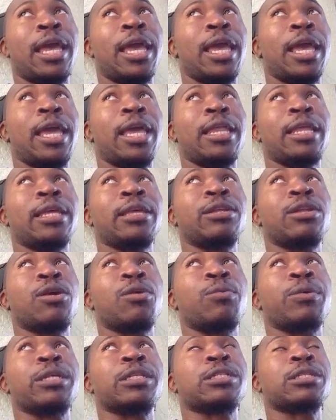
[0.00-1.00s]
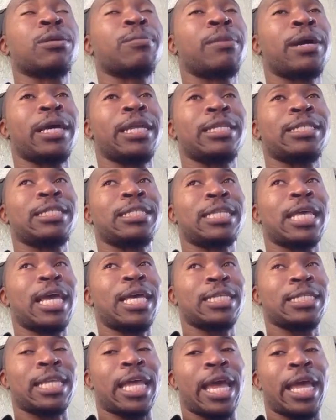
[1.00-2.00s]
And, you know, when somebody
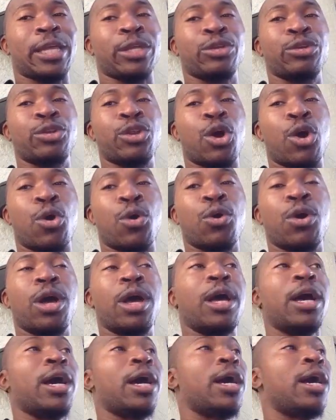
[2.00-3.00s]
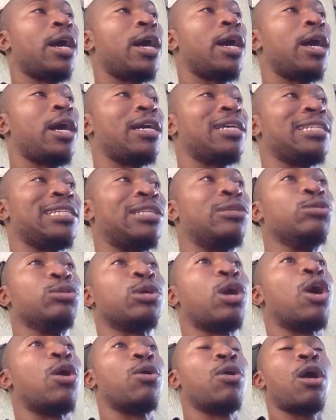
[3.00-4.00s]
says that, you know, you
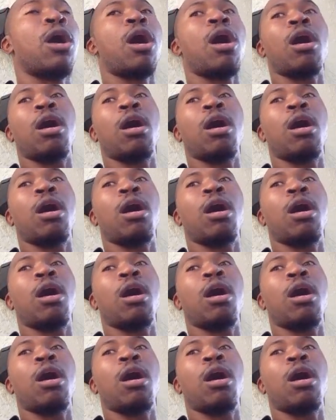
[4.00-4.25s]
go,